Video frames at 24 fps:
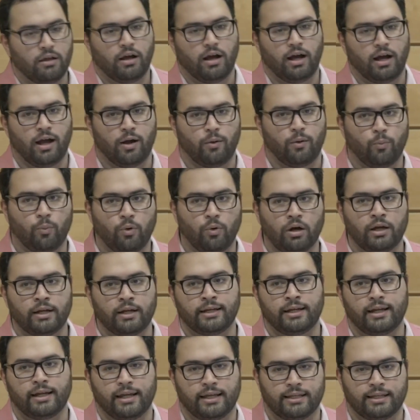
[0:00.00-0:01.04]

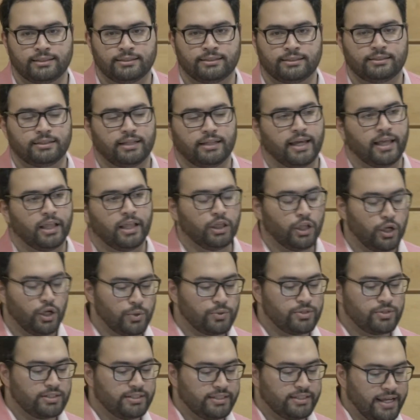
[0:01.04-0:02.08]
One is it
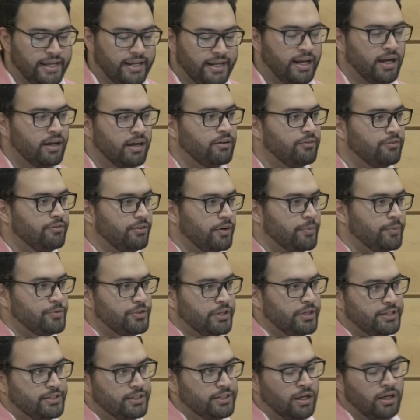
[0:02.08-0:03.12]
loads data from
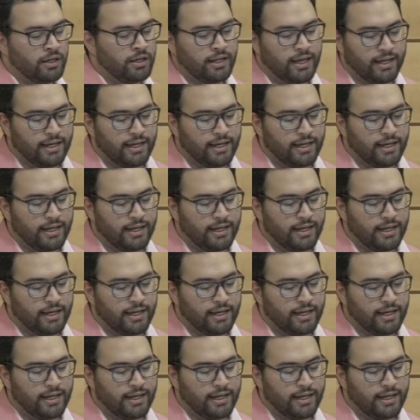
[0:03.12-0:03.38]
JSON,